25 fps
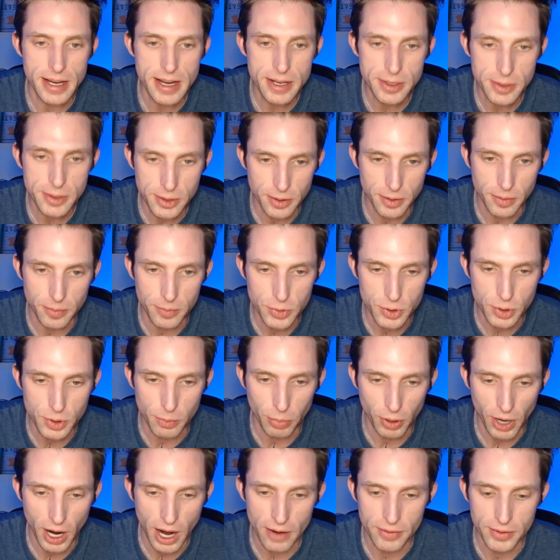
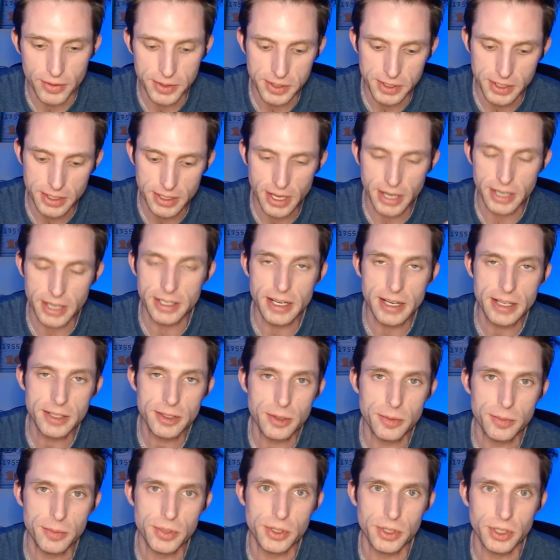some privacy, they
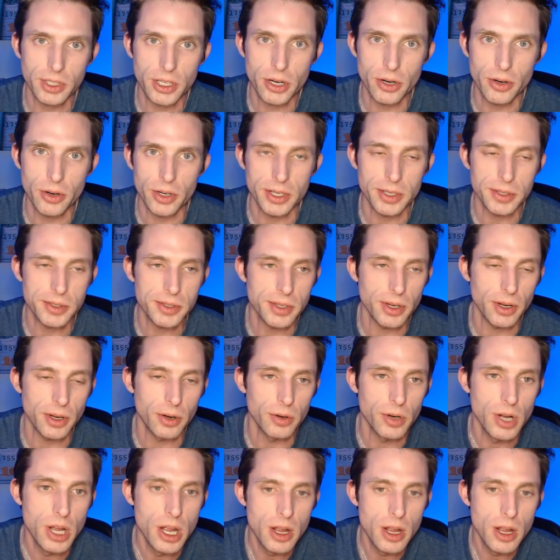need some security. So